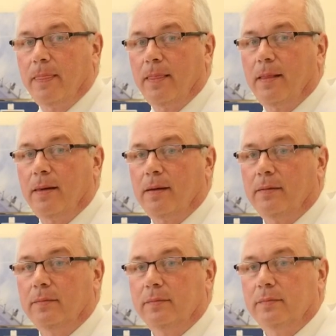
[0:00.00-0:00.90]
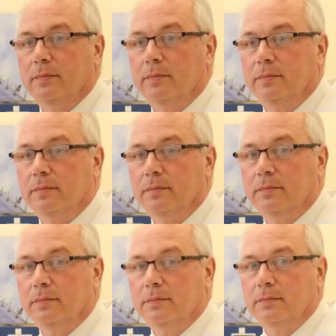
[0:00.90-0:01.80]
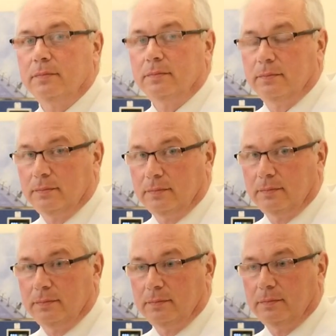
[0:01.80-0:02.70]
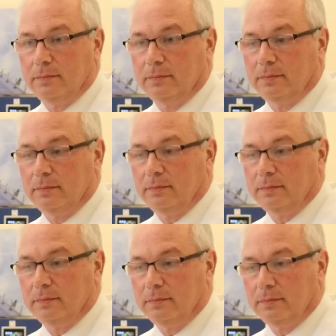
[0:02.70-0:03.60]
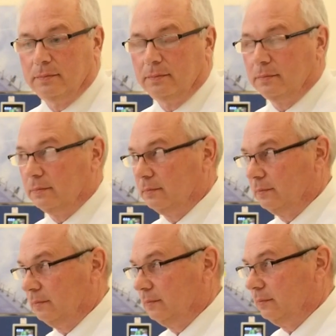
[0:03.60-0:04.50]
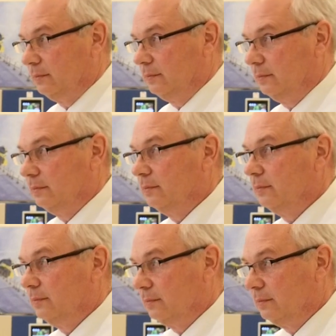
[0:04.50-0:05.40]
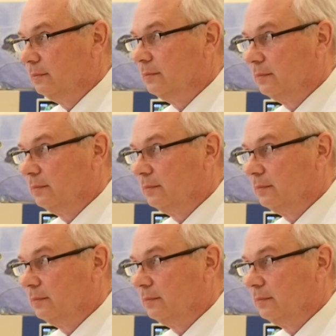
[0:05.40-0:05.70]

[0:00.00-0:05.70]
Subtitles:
No words are spoken by the person on screen.